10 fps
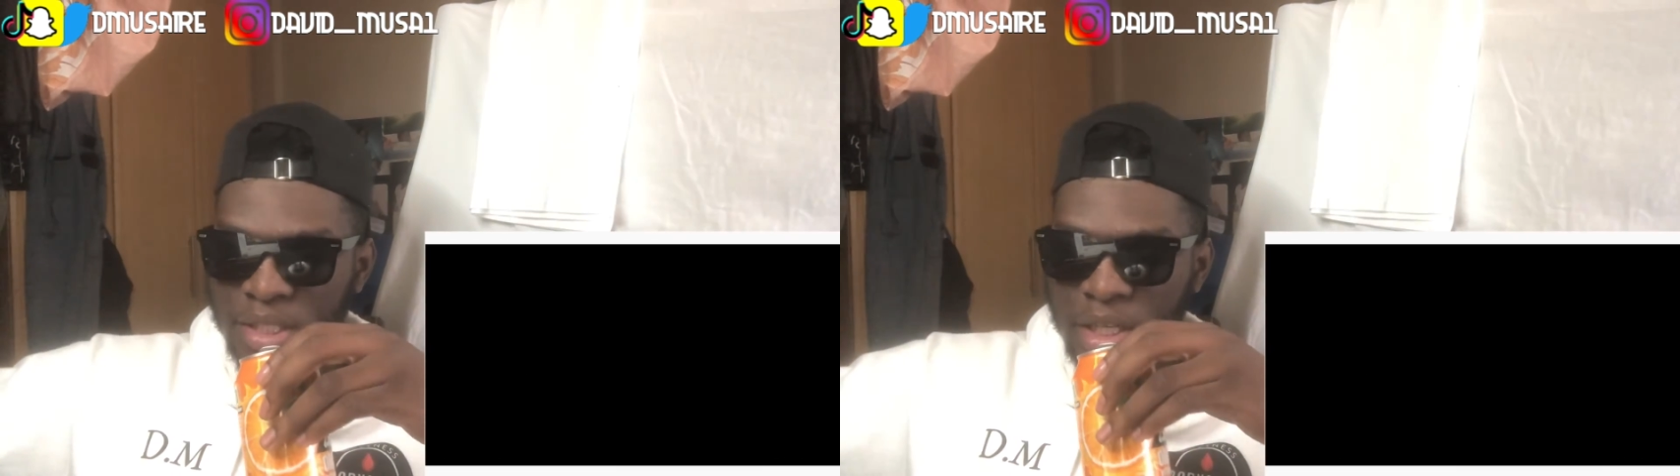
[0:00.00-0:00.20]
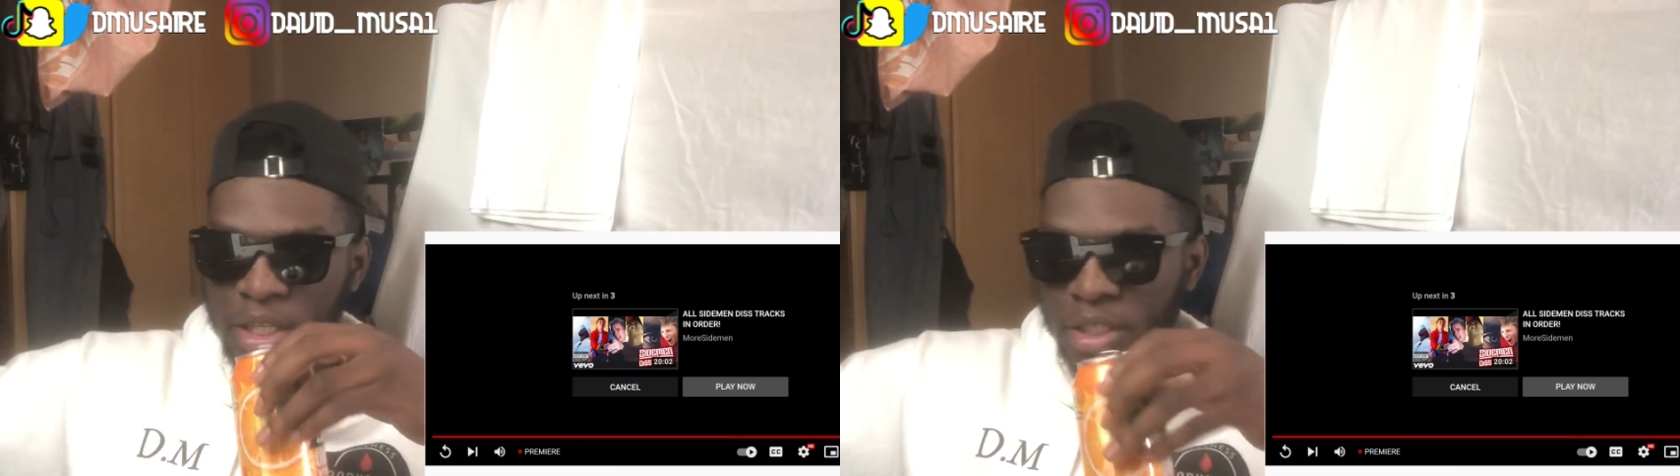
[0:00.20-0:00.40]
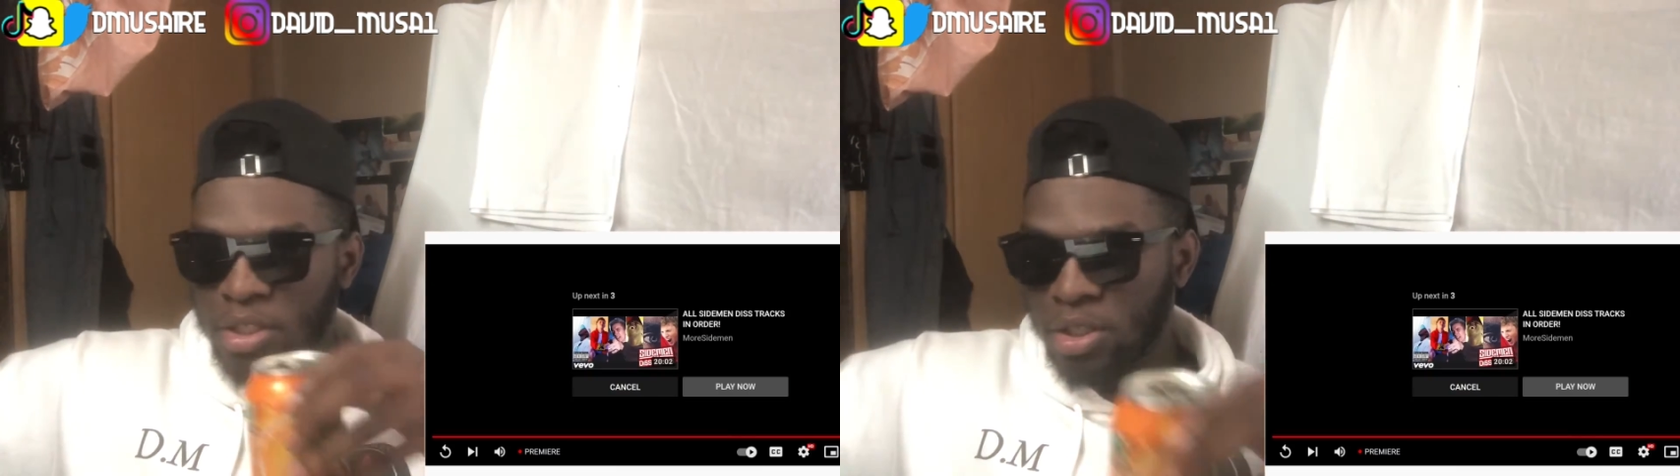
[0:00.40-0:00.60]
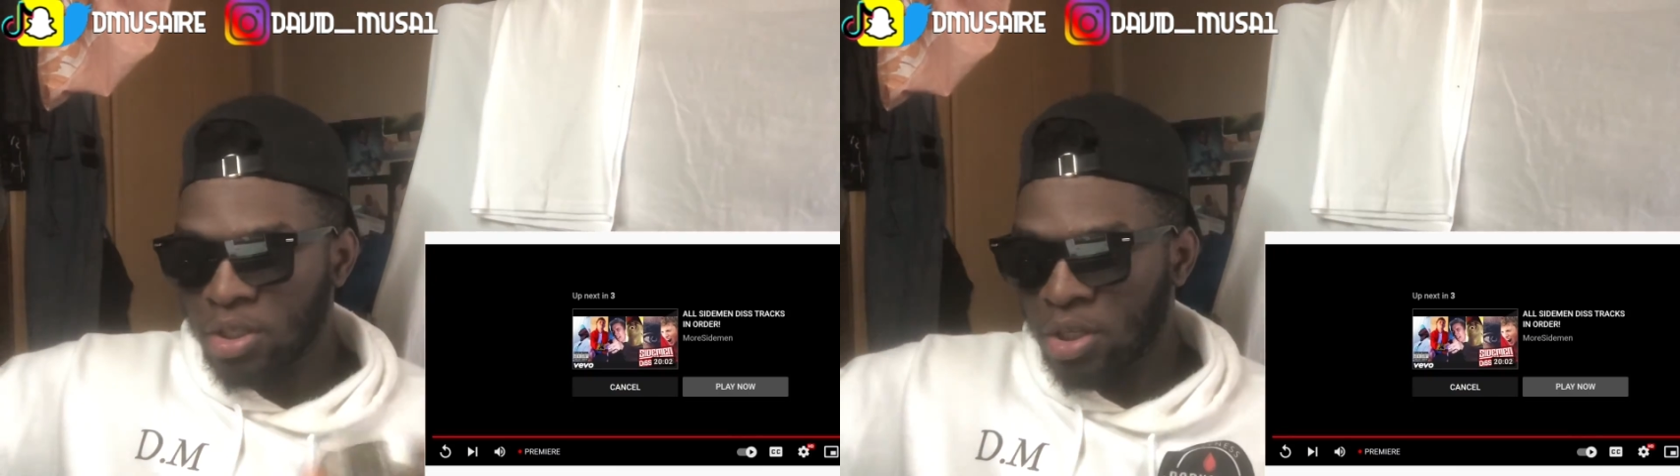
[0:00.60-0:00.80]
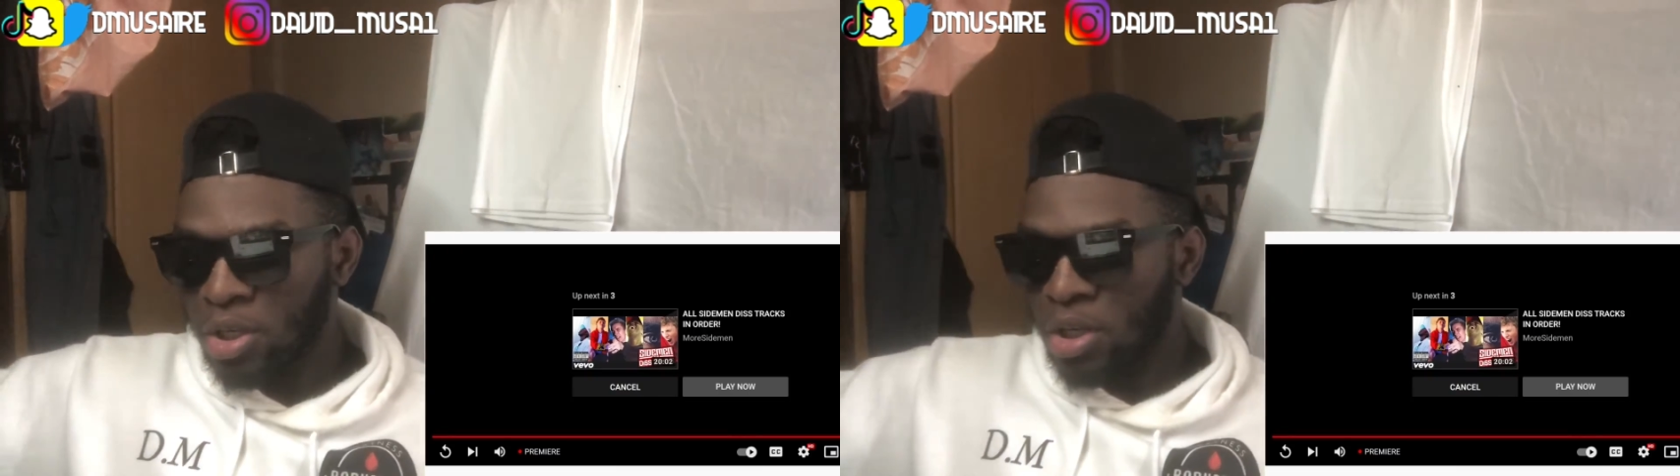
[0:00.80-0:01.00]
Mazzoline.
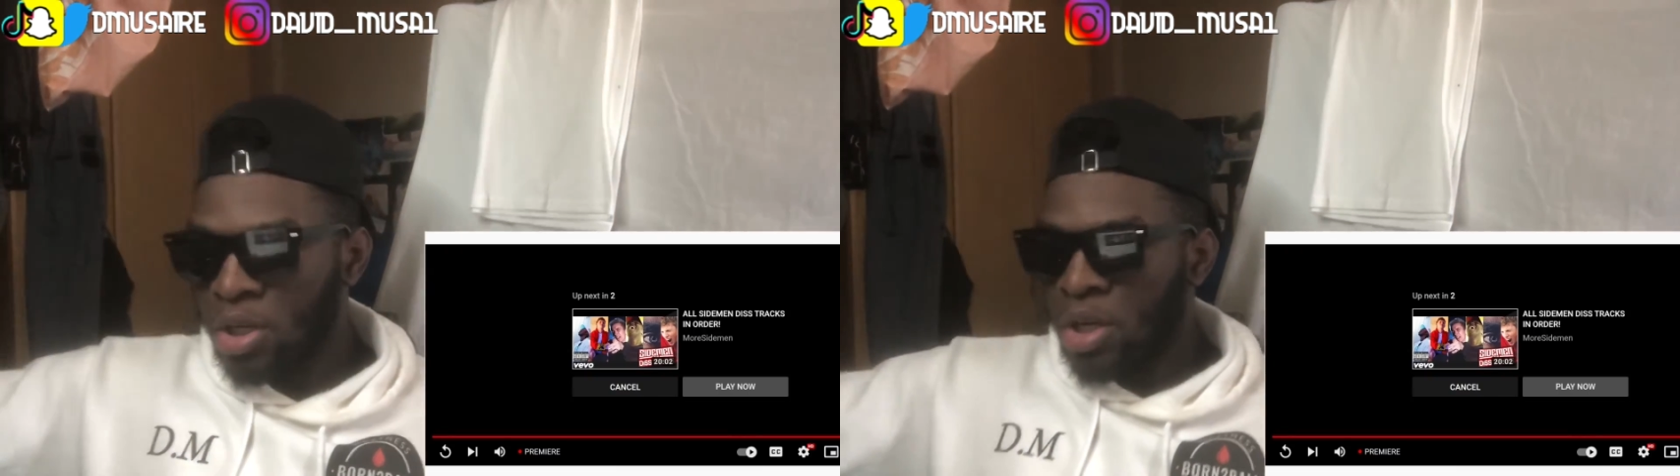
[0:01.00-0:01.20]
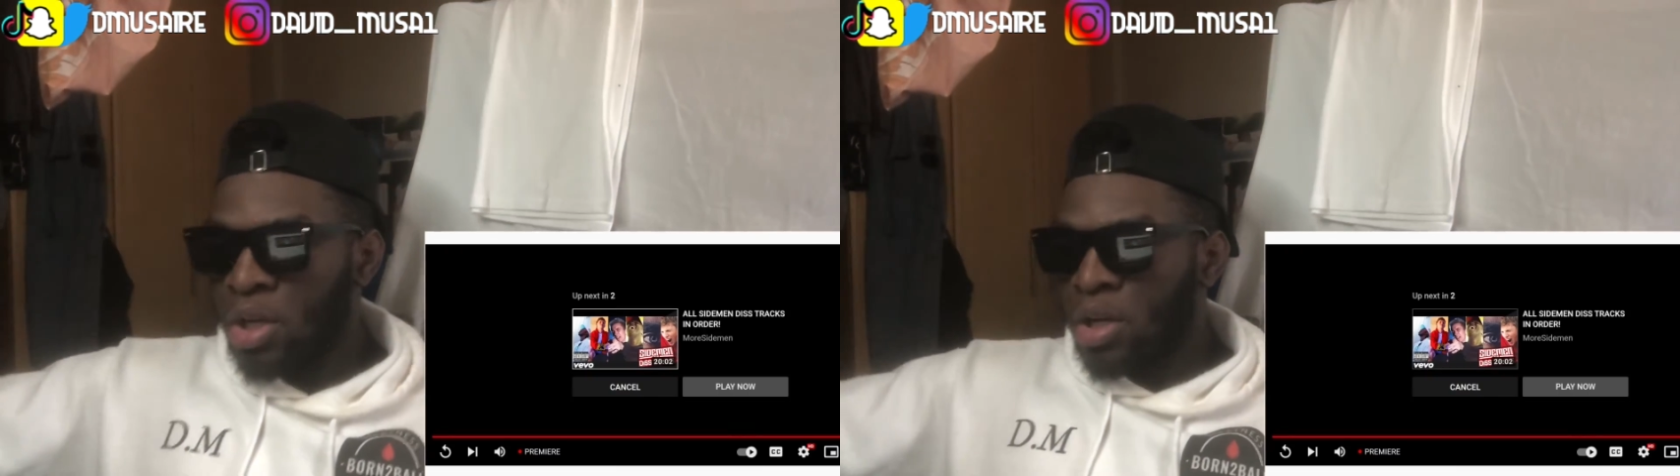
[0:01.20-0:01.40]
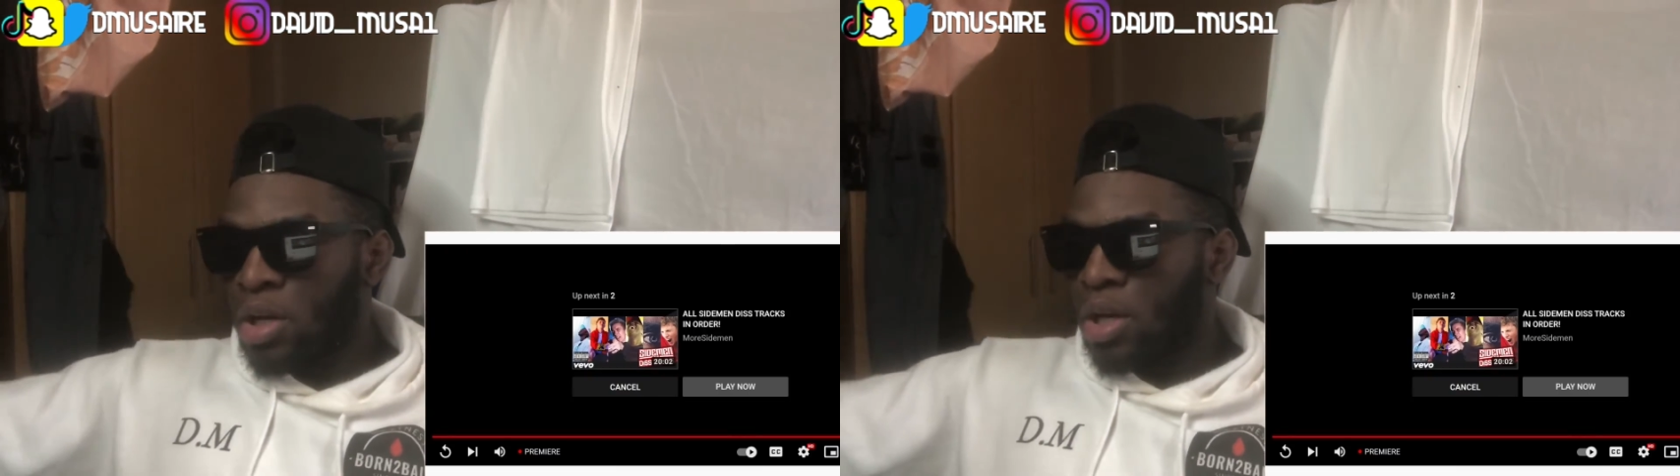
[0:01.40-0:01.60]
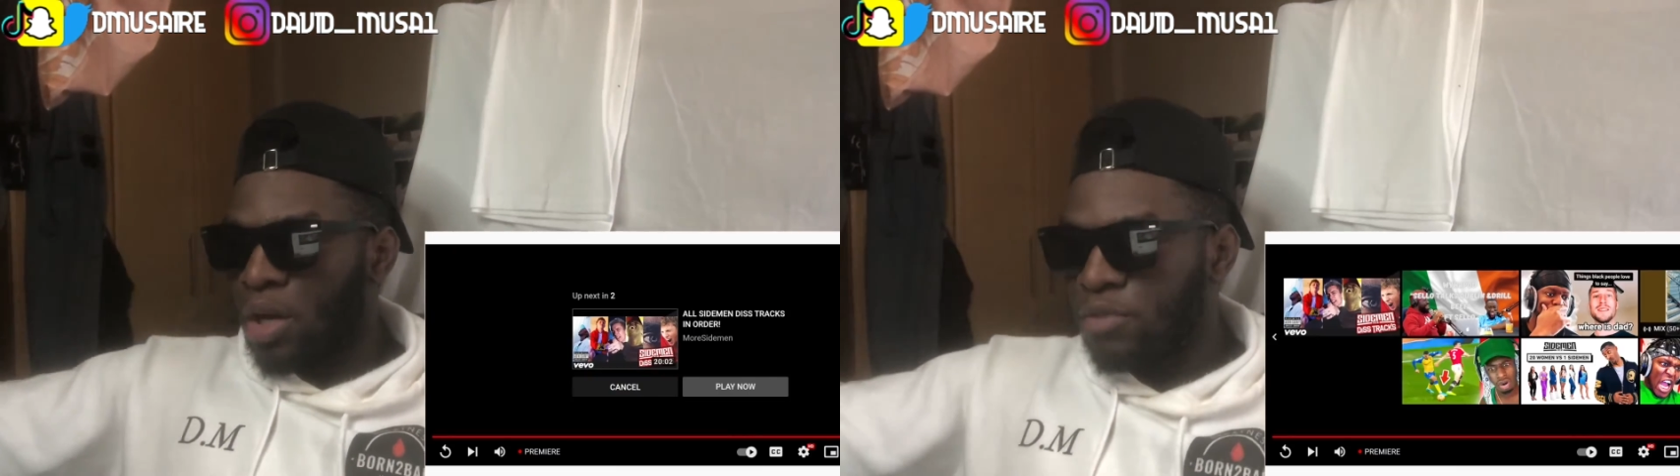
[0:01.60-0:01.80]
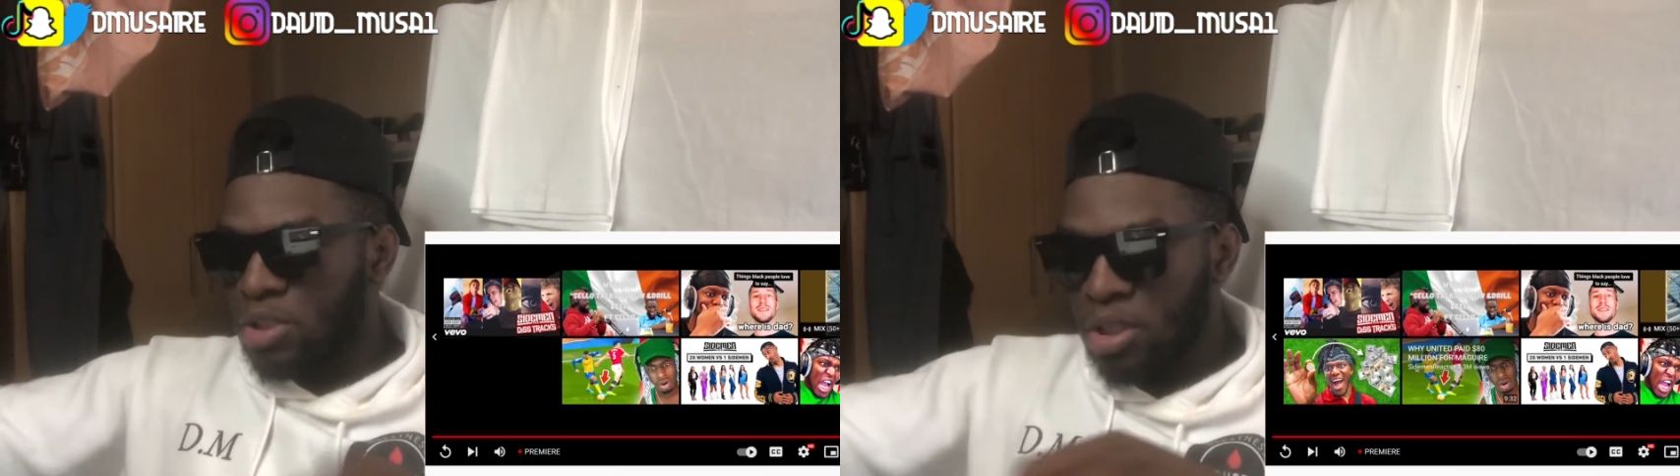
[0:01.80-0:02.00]

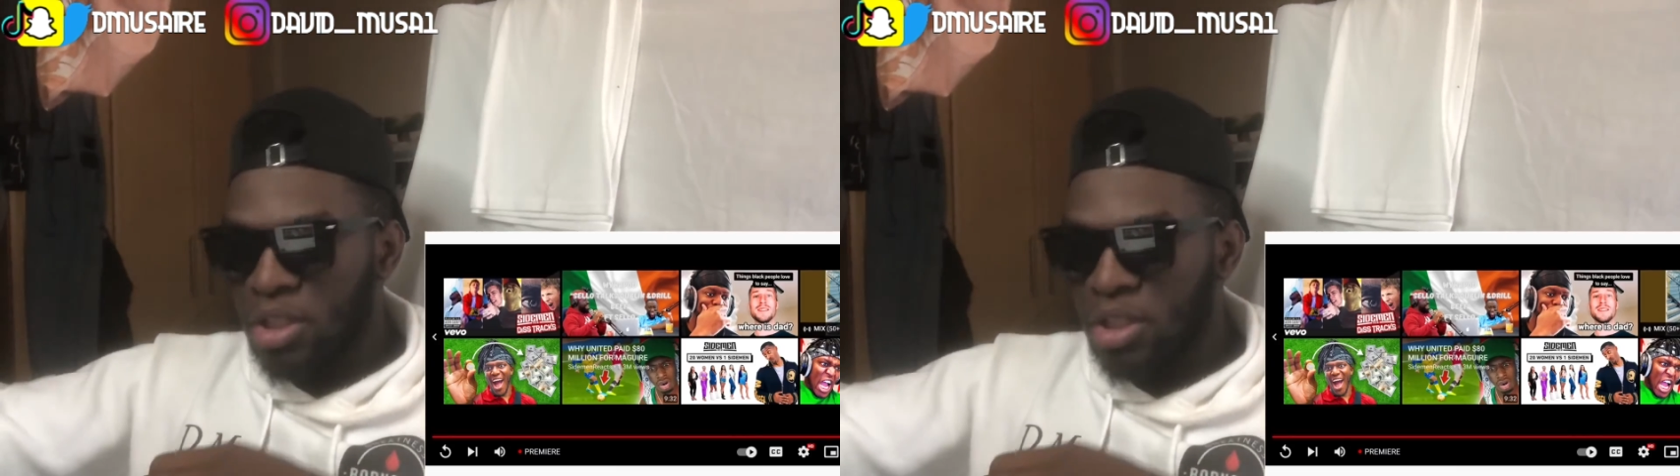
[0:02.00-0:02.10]
Obviously,